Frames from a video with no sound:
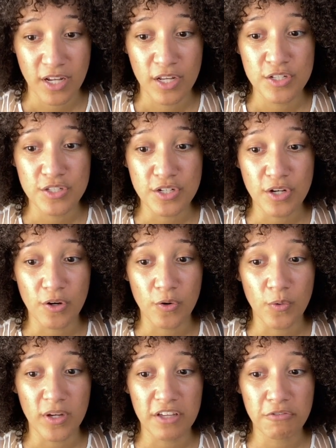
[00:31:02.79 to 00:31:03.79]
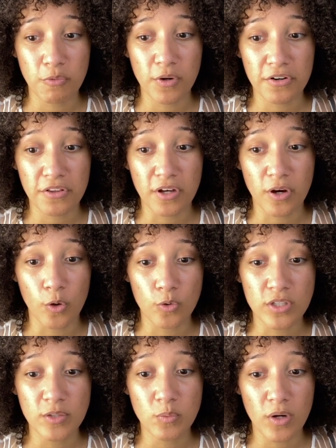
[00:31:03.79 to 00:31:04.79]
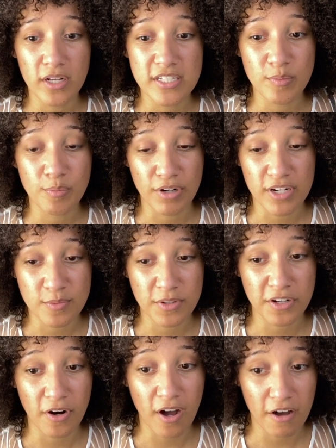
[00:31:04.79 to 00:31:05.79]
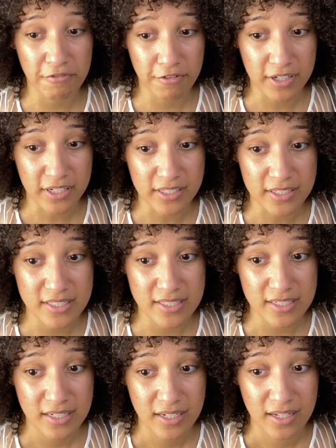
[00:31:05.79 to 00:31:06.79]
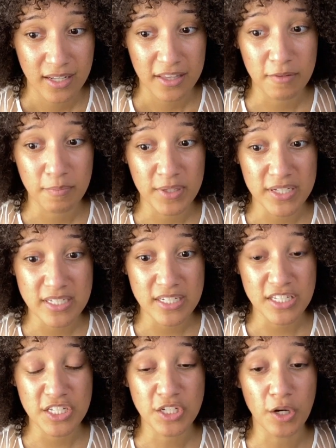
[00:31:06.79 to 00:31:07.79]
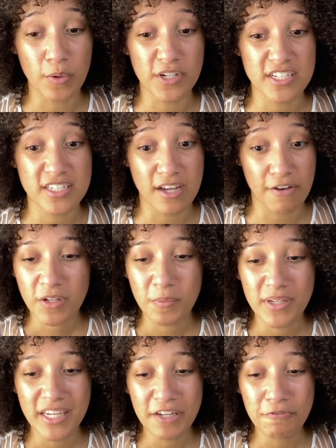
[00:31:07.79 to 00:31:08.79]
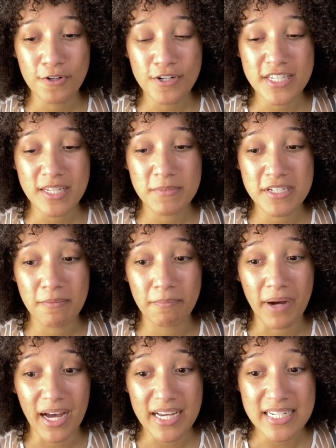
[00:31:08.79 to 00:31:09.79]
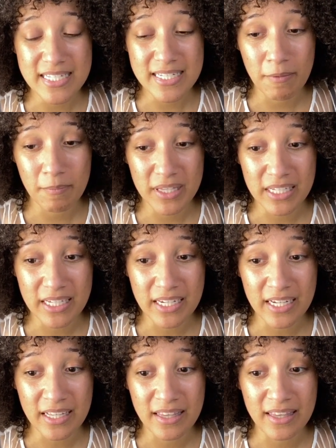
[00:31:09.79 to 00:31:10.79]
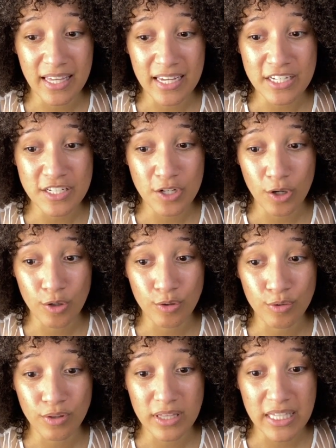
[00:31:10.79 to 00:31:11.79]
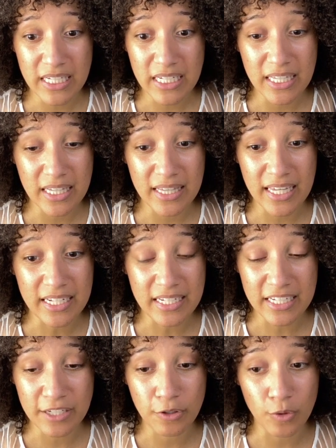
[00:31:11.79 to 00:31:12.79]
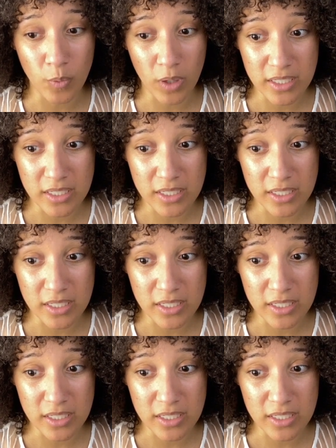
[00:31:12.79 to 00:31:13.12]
So if we're the only ones impressed with our offerings, the business is going to suffer. We can't force them to buy something they don't think they need or want.